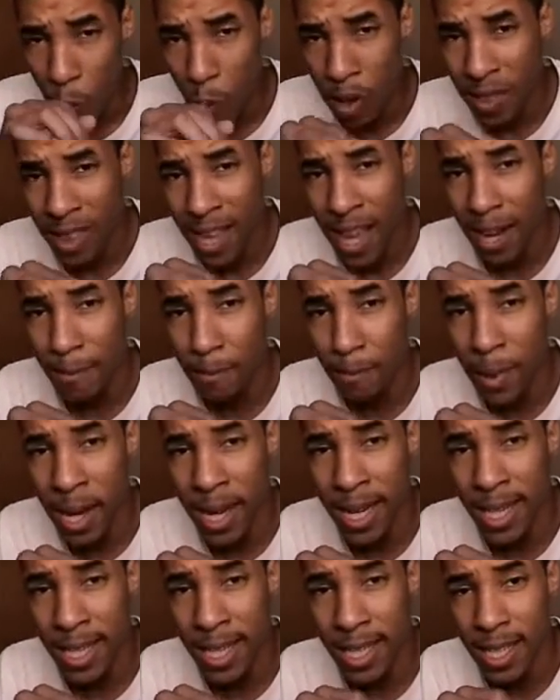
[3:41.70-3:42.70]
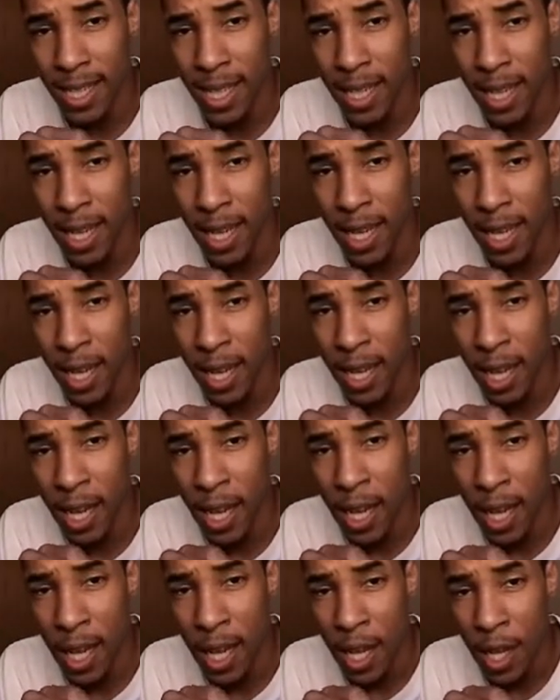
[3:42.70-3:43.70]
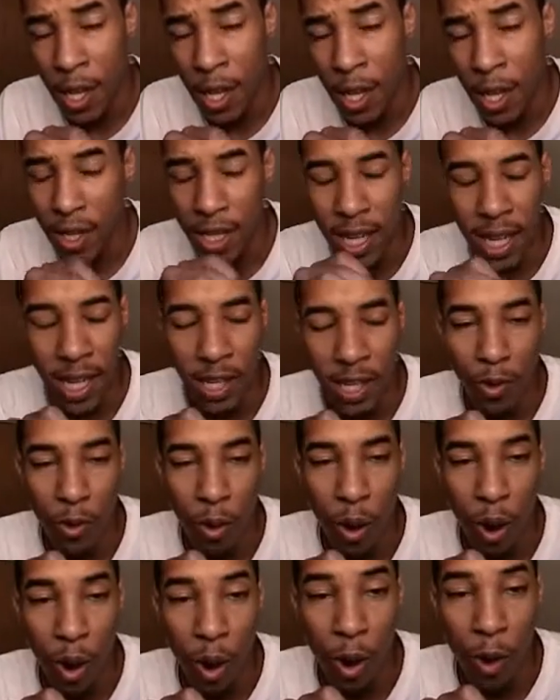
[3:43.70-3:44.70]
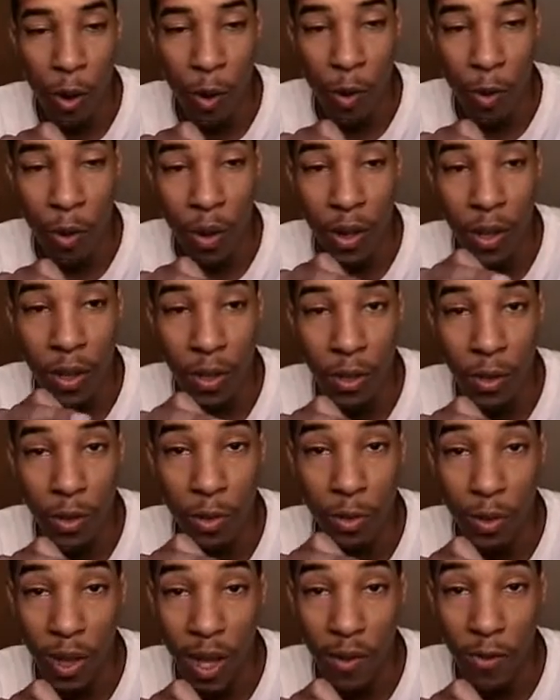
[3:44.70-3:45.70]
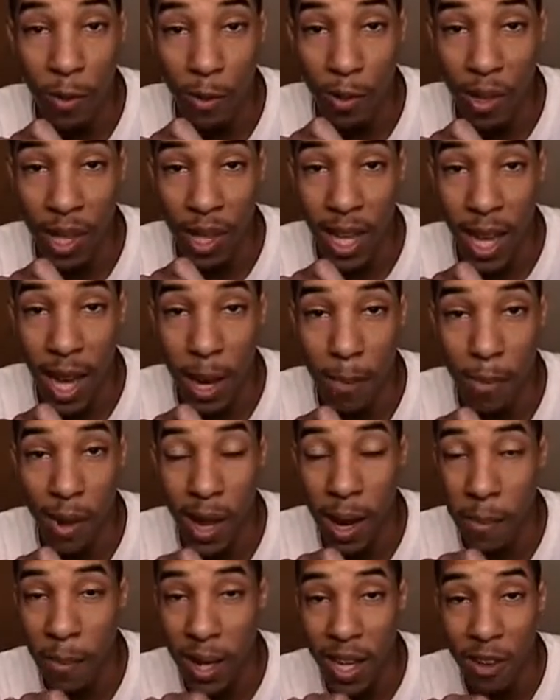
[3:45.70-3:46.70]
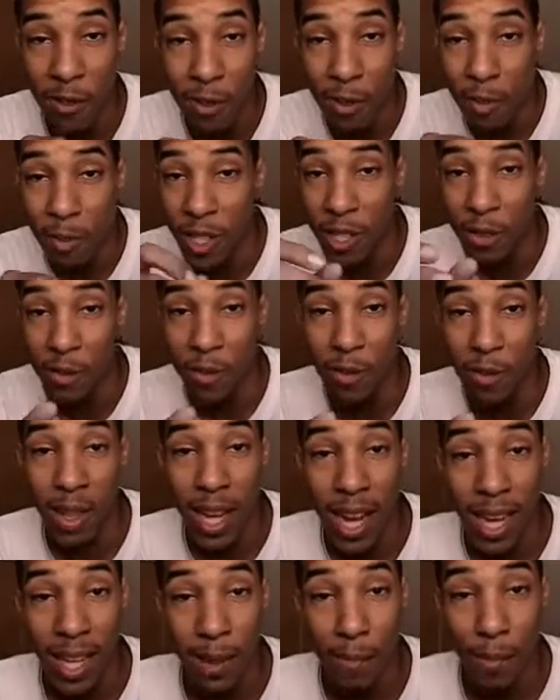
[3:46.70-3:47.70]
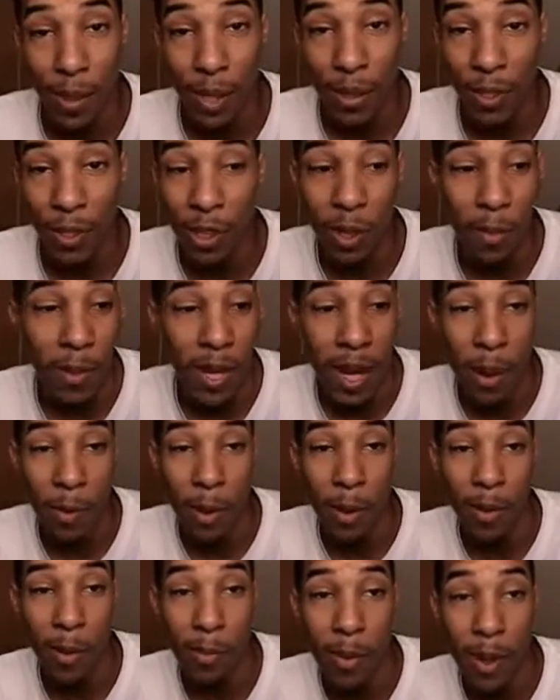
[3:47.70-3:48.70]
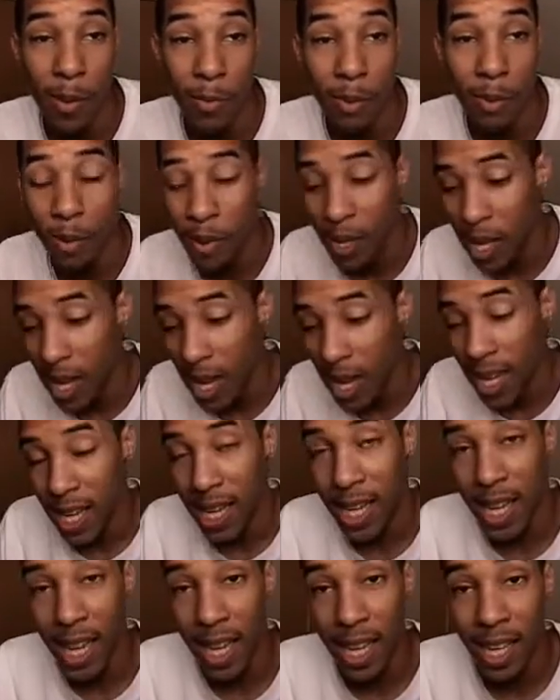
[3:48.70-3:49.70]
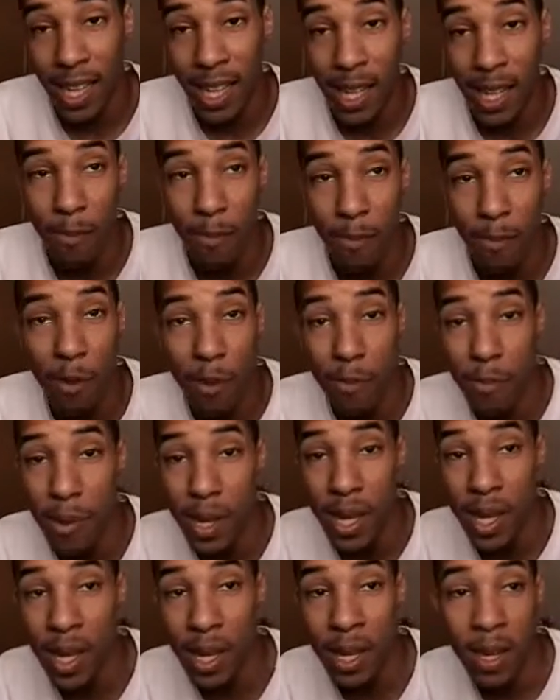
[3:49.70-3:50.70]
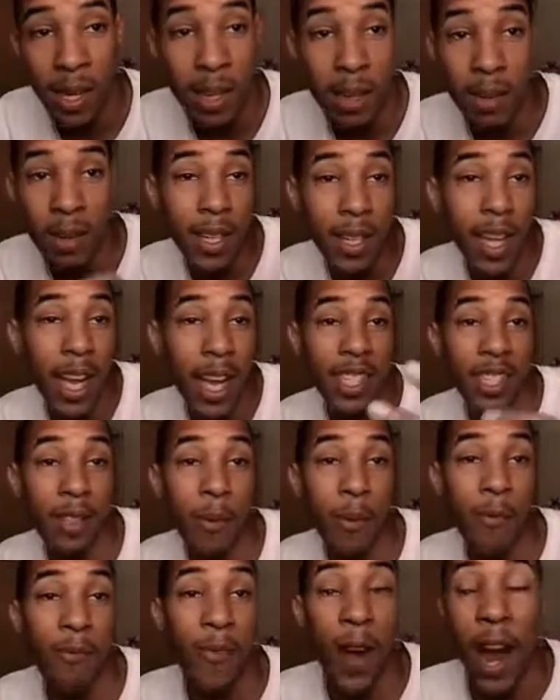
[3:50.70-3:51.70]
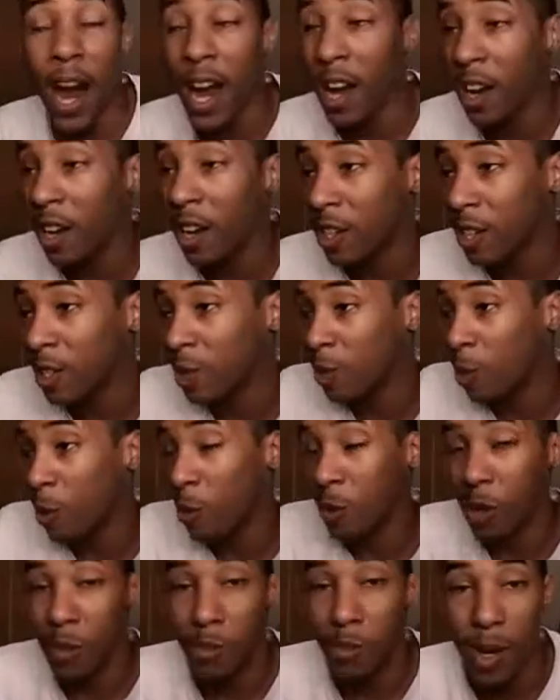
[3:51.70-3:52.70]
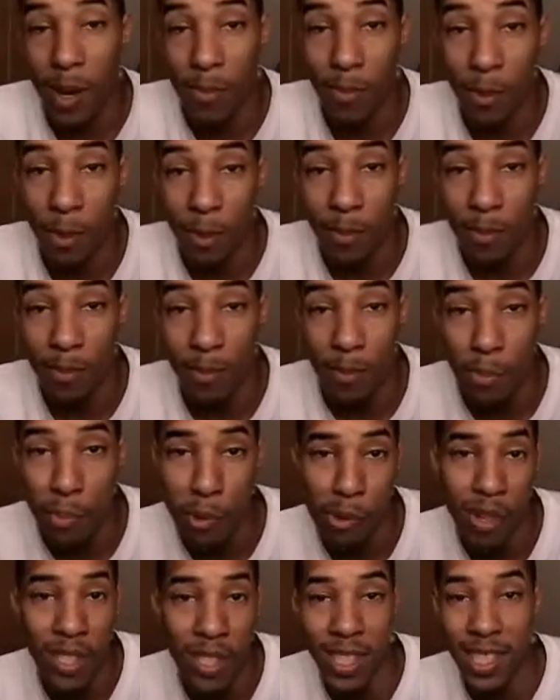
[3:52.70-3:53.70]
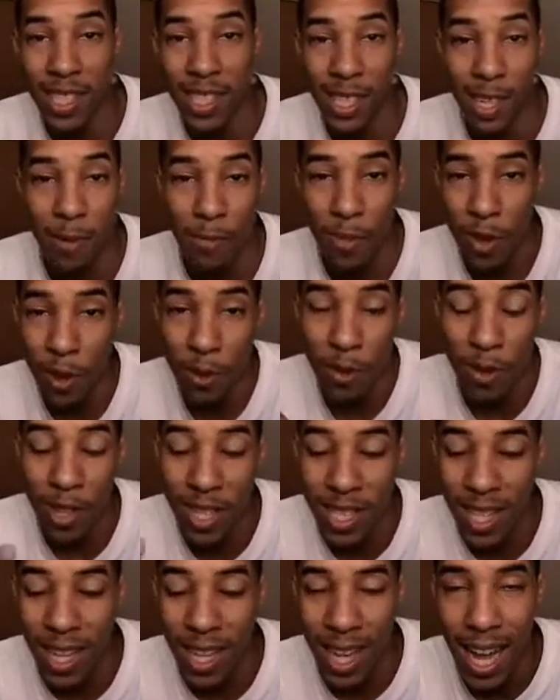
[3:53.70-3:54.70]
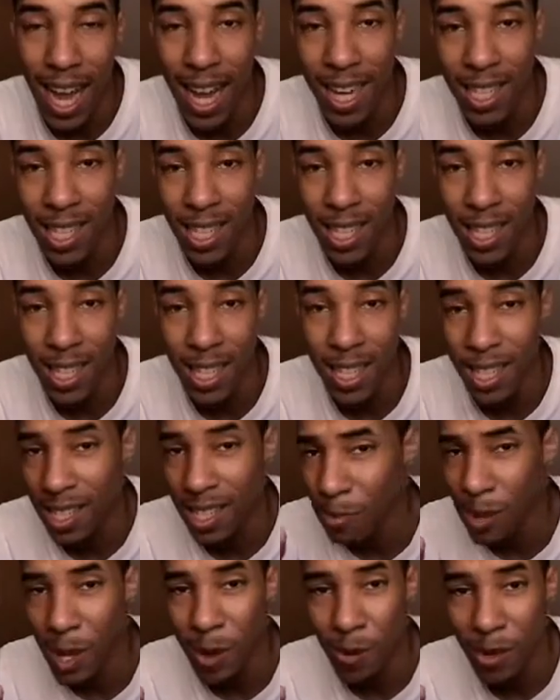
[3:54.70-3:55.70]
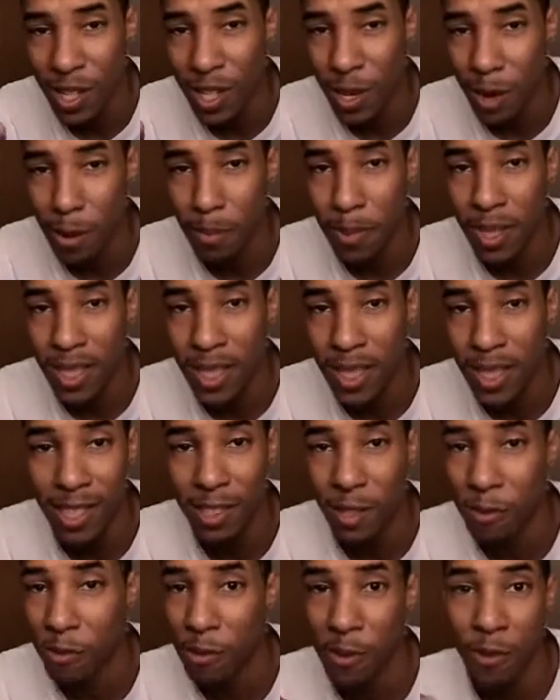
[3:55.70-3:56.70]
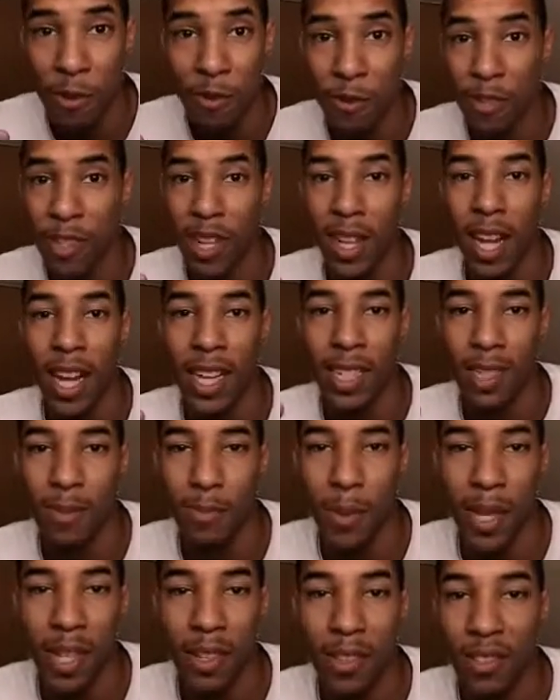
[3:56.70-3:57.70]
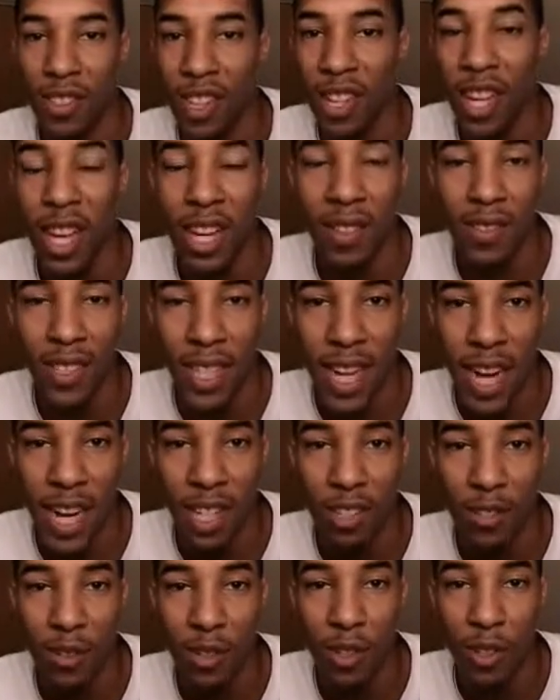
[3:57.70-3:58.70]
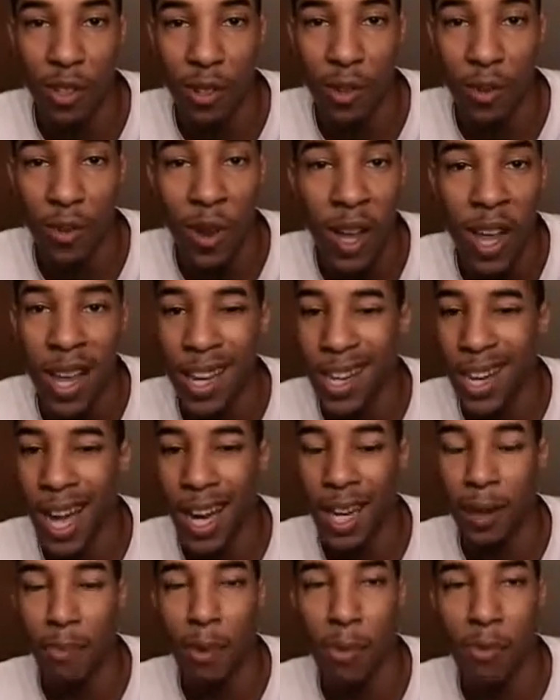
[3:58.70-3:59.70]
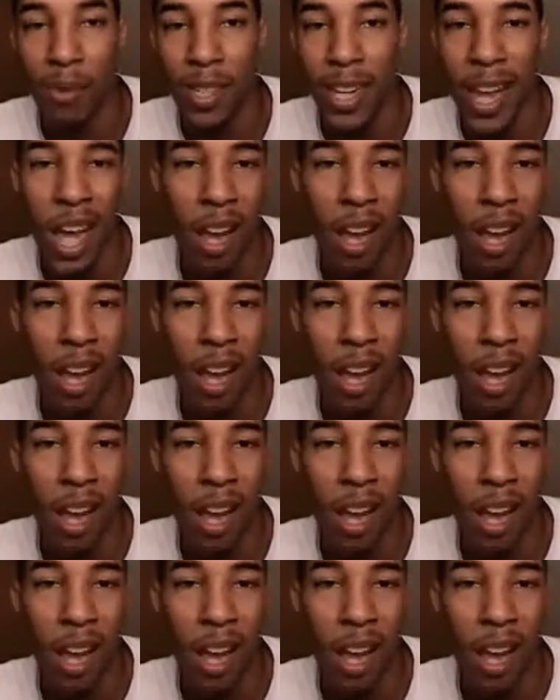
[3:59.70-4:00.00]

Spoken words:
with that in mind, you can take it to a whole new level with the gameplay. You could be shooting lightning bolts, you can be coming up to people, kicking them, you could be catching them on fire, controlling people, poisoning them. There is a lot, because it's an RPG, so there's a lot of spells and a lot of attacks you can do, knocking people